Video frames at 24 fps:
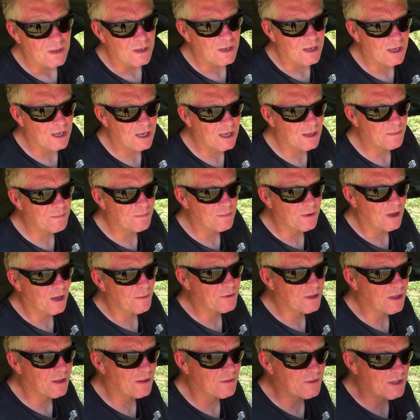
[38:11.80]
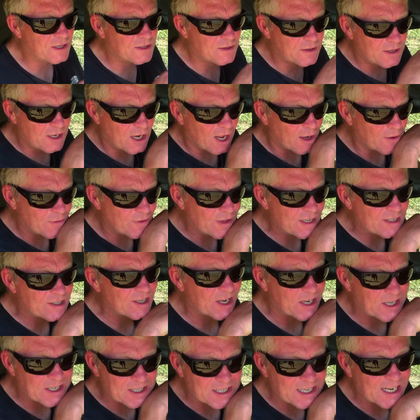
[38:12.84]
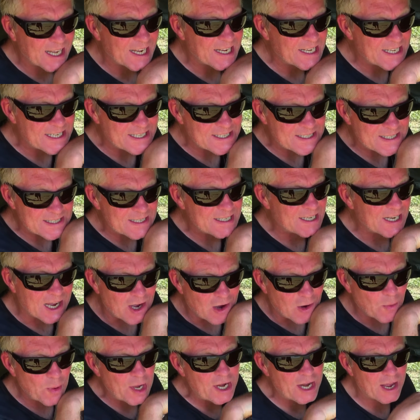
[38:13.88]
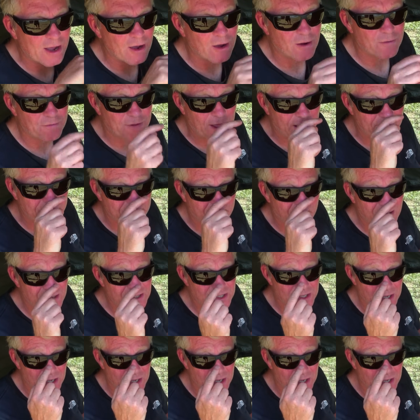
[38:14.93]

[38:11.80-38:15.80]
Um, I'm, this, you know, this side of the lake is, you know, I went out off that far